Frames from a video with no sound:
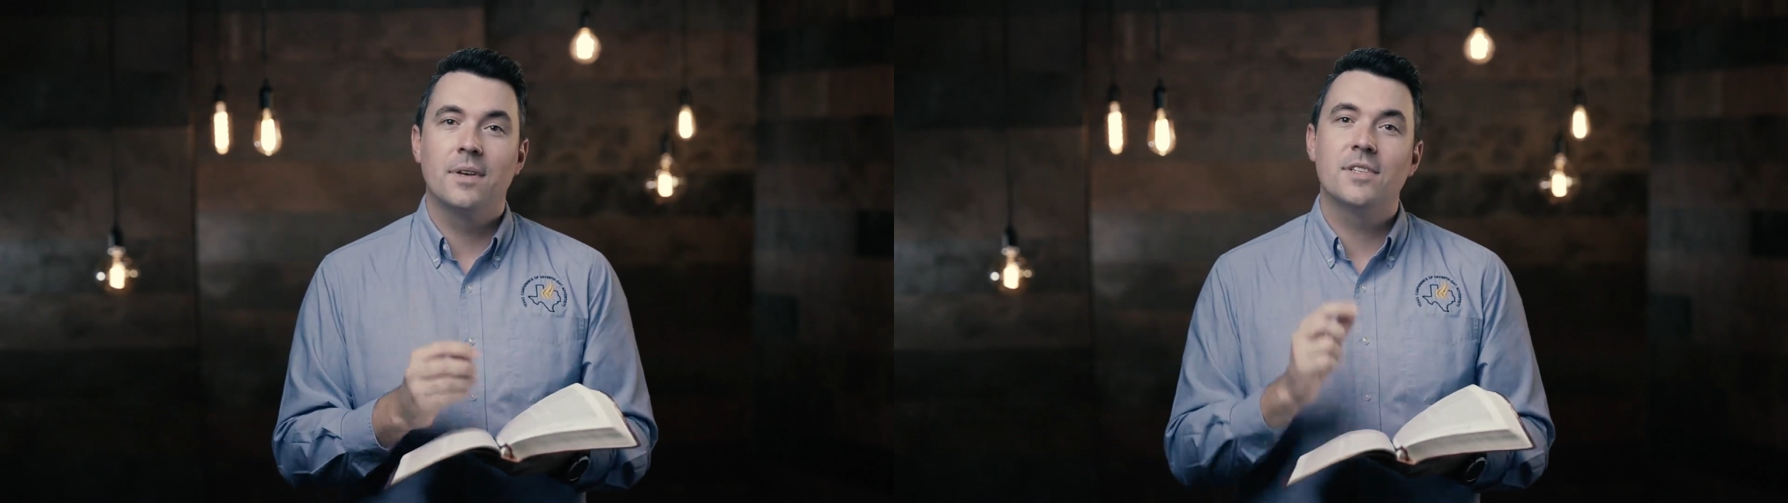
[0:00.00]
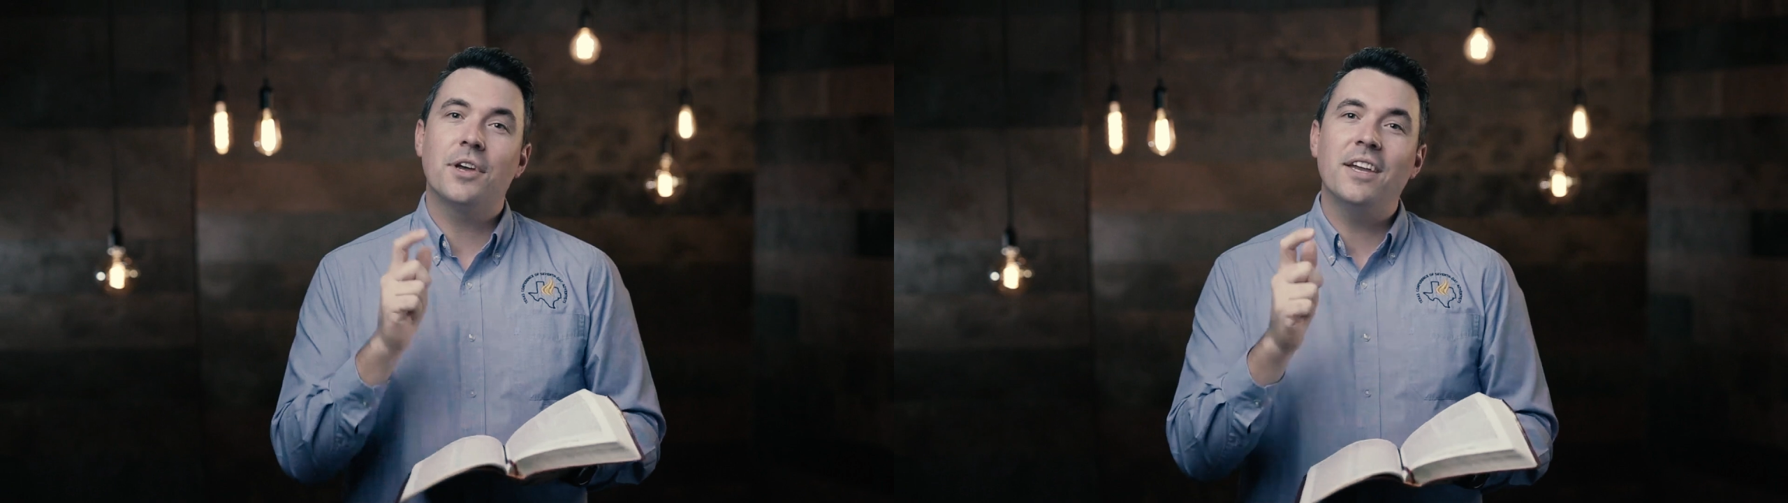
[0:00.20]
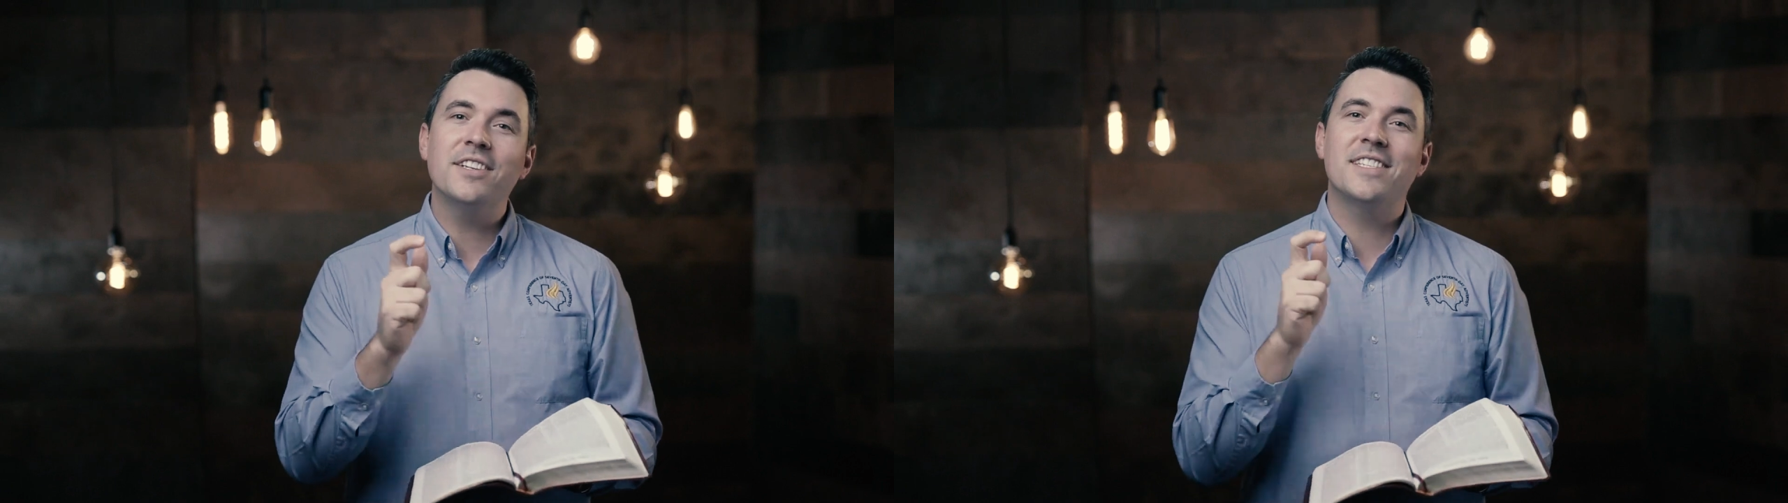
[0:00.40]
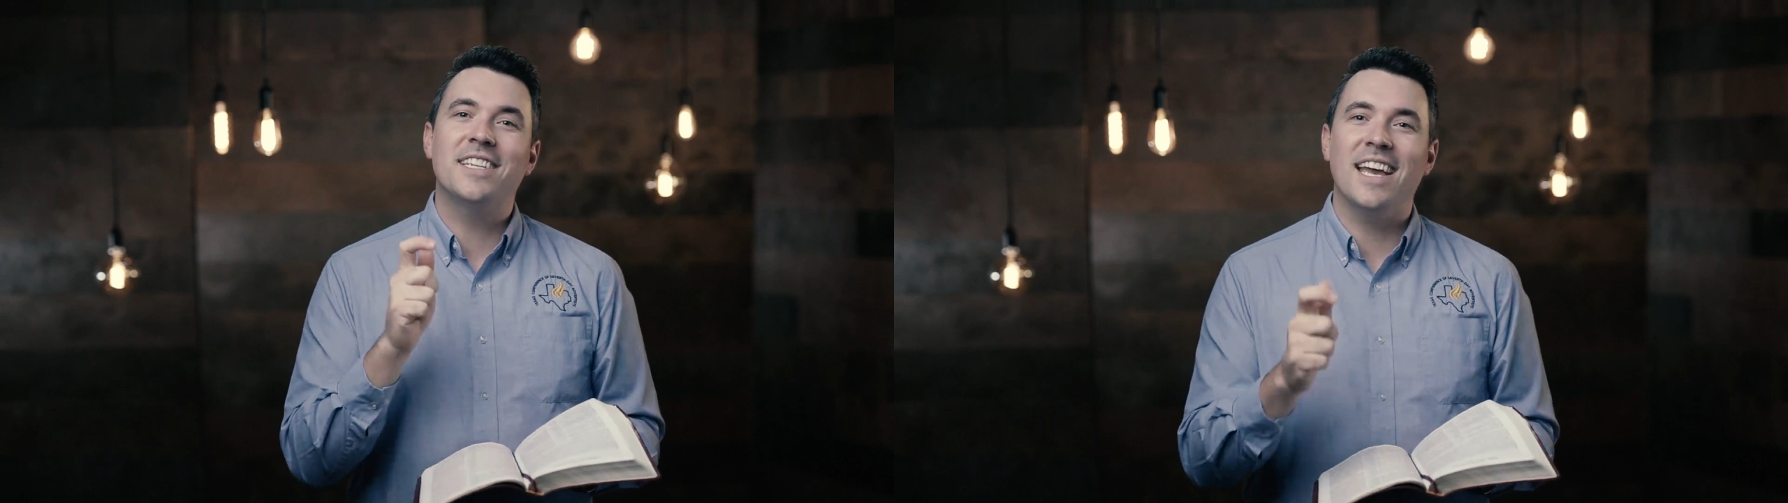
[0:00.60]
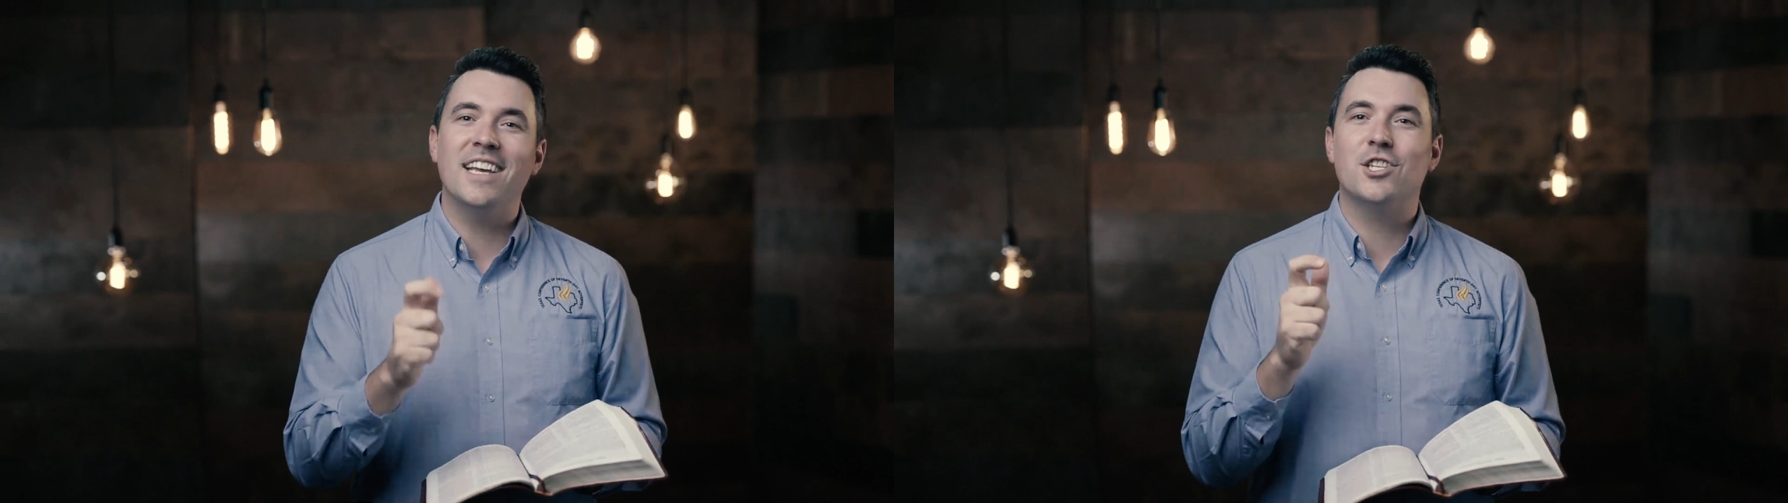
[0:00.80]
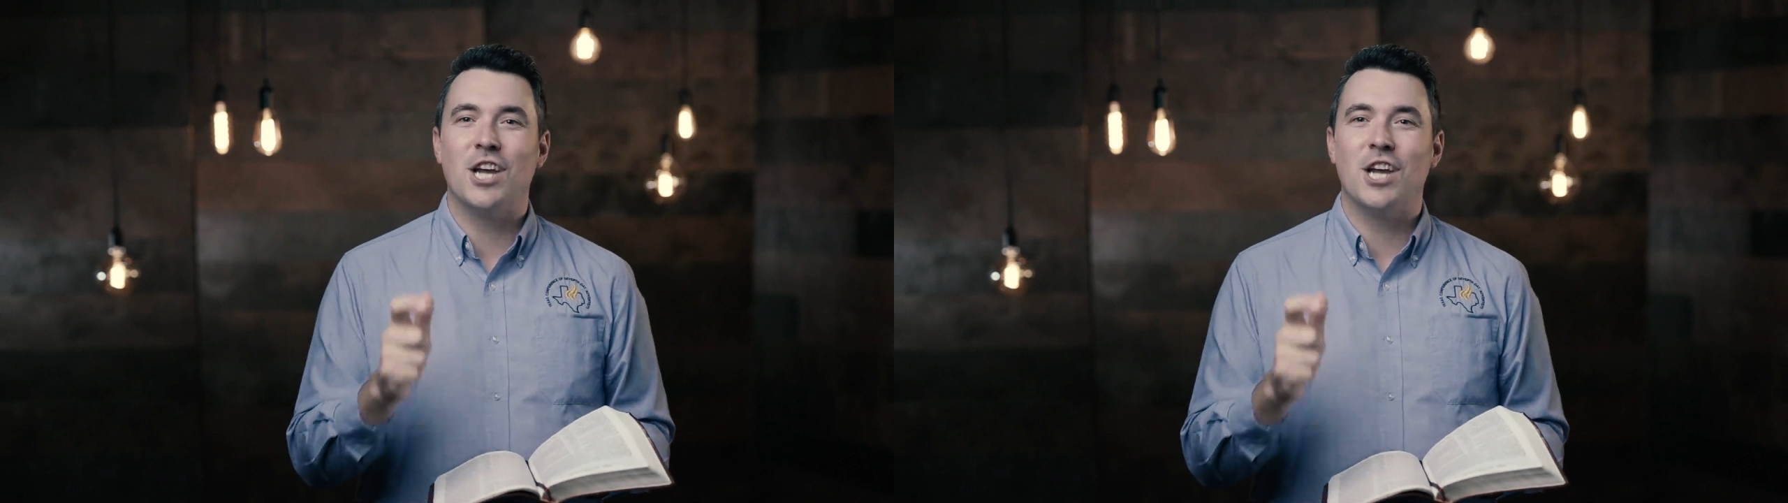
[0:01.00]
So here's today's